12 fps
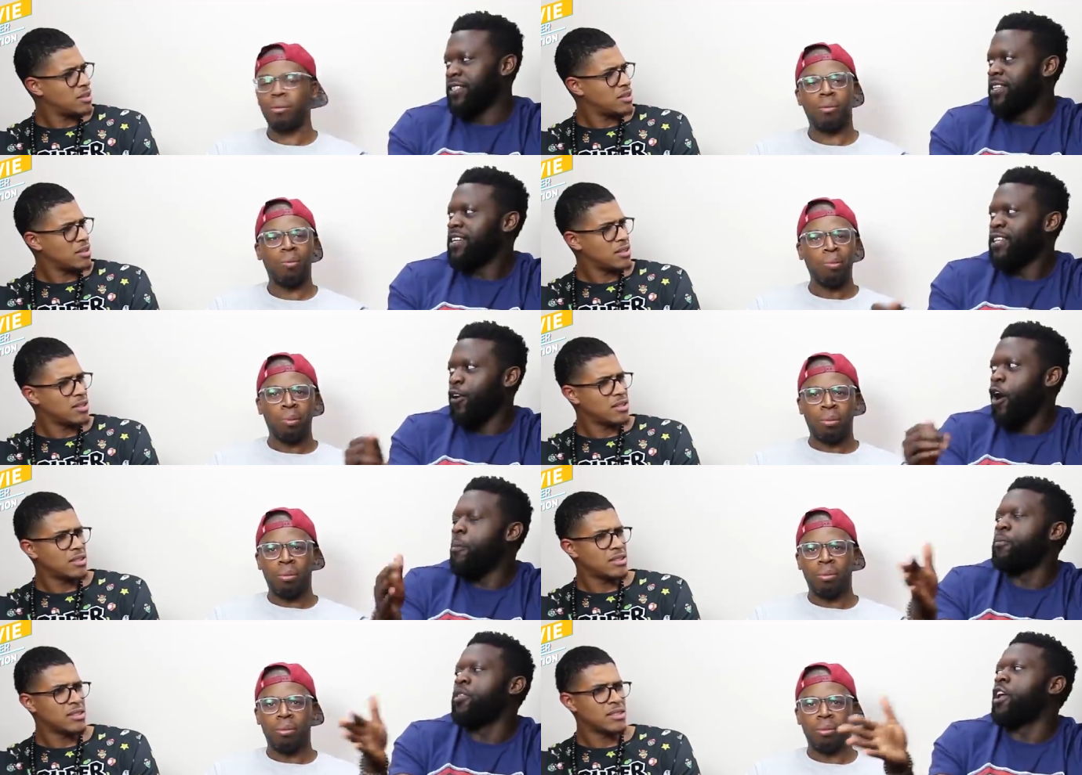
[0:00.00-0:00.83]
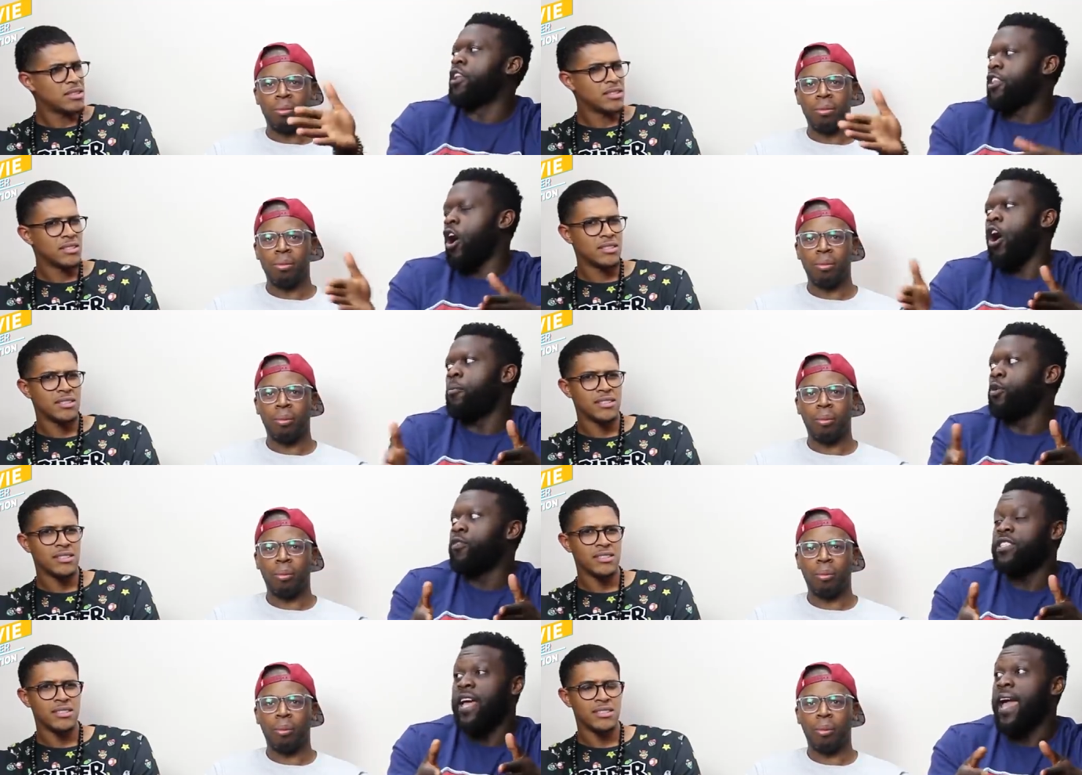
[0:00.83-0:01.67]
Speaker 1: this. There are no, no, there are
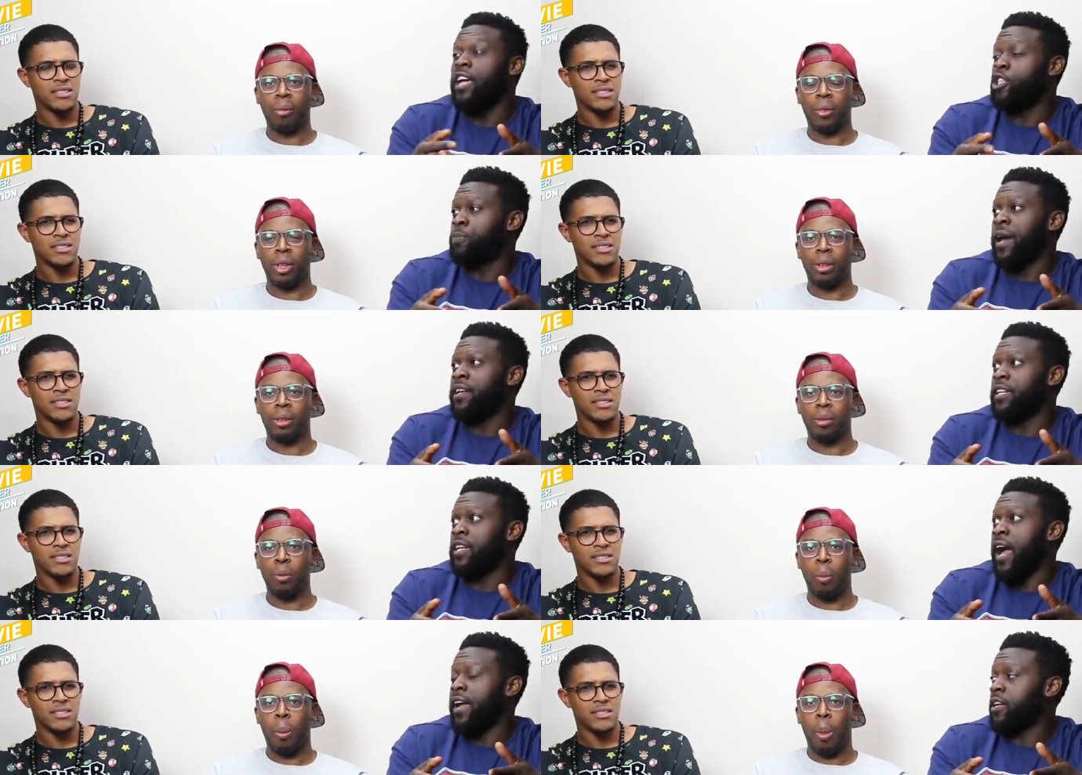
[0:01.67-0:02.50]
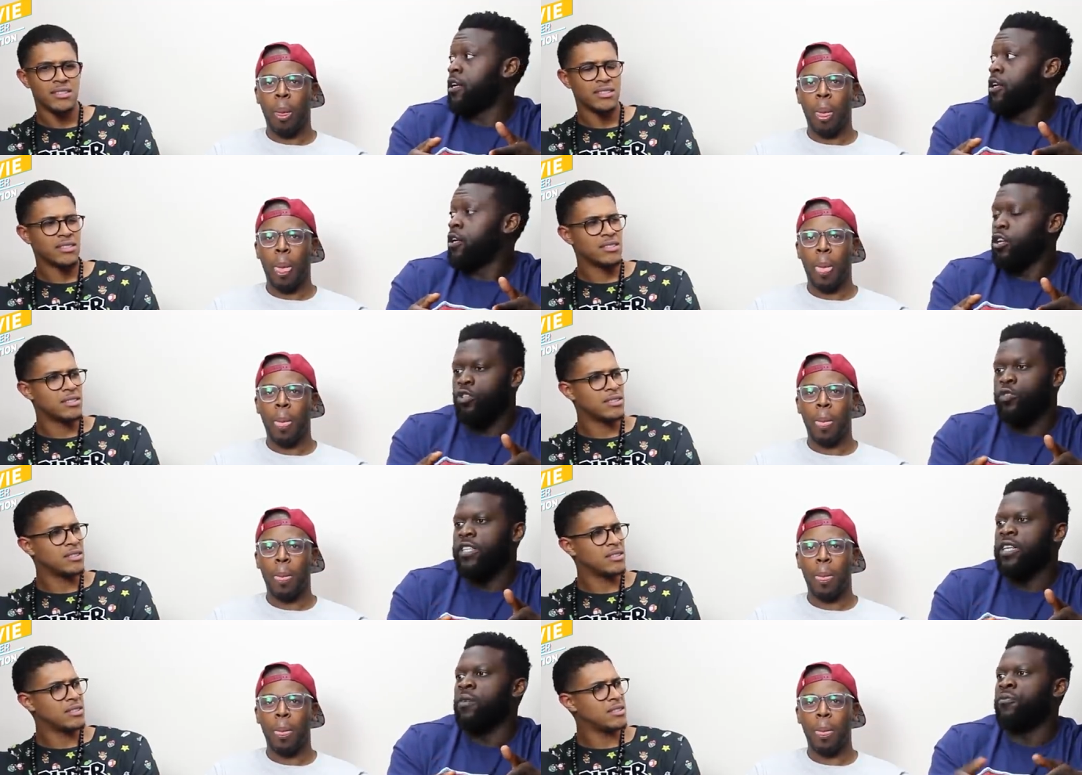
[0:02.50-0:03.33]
movies that age badly. Like you
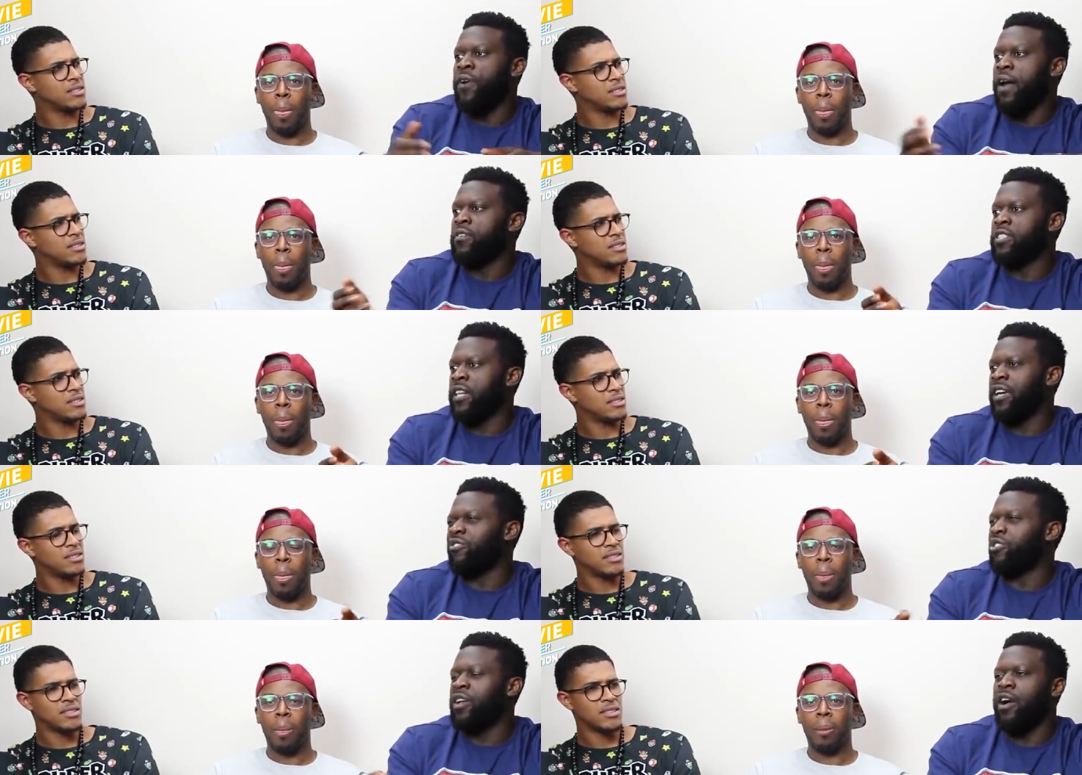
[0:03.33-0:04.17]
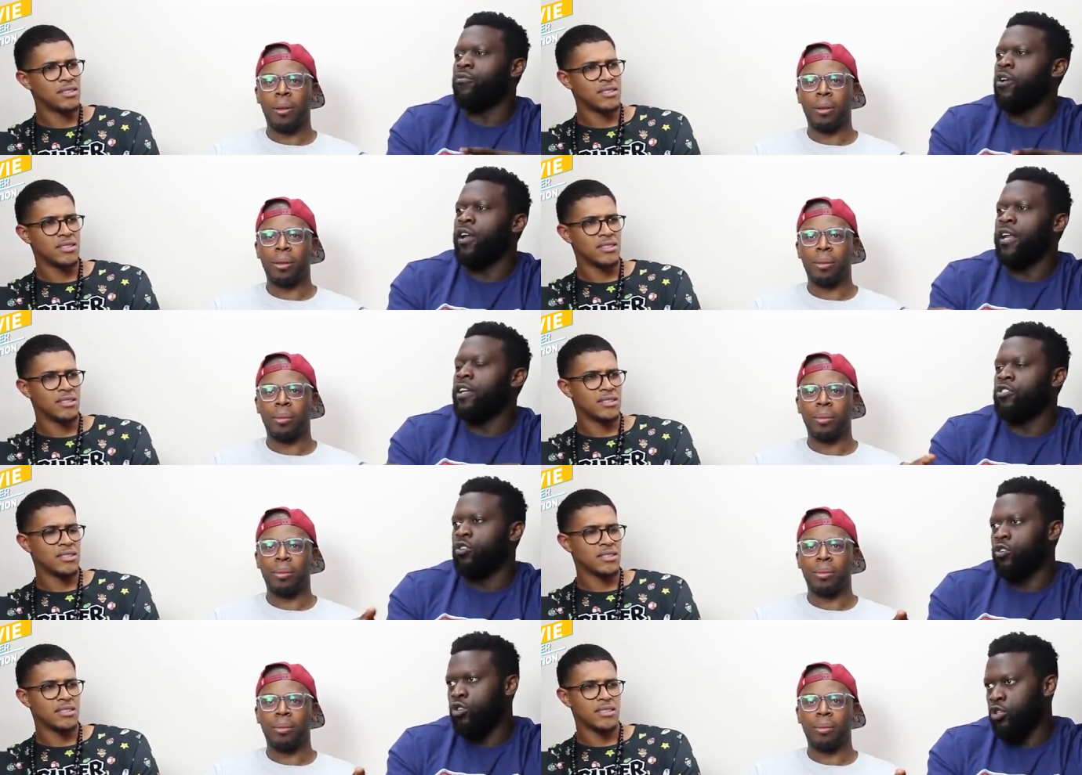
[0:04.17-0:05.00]
see them five years later, and you're like, "Rah, that
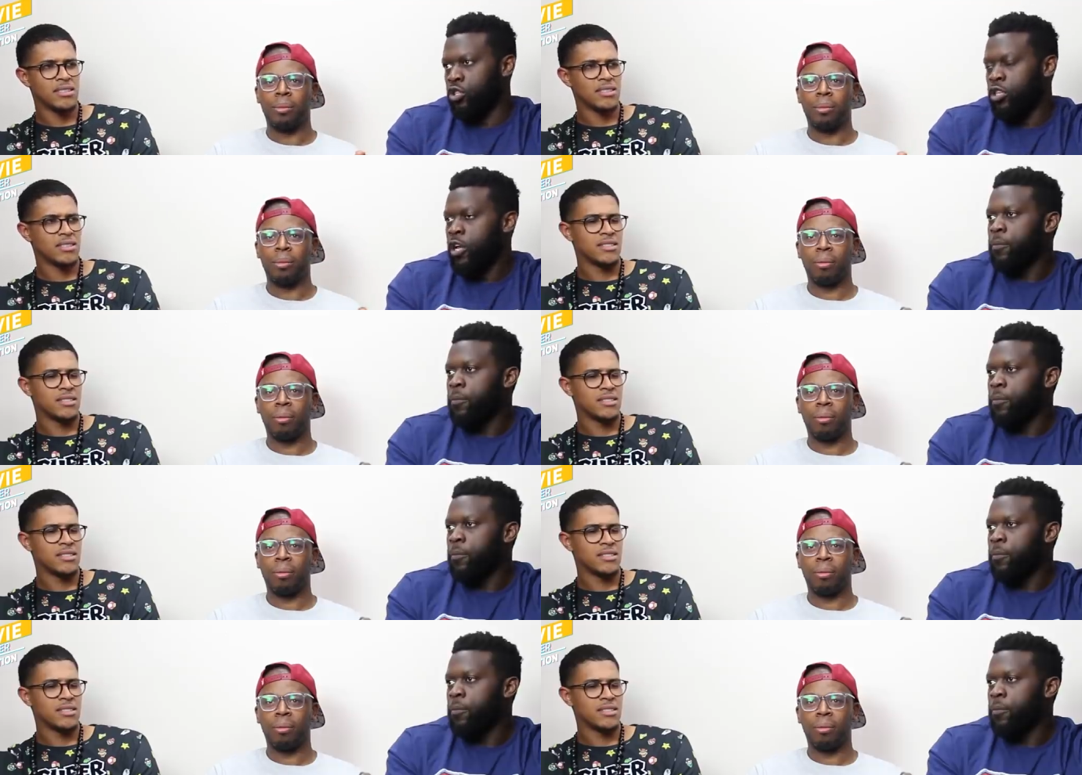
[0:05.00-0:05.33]
doesn't look good."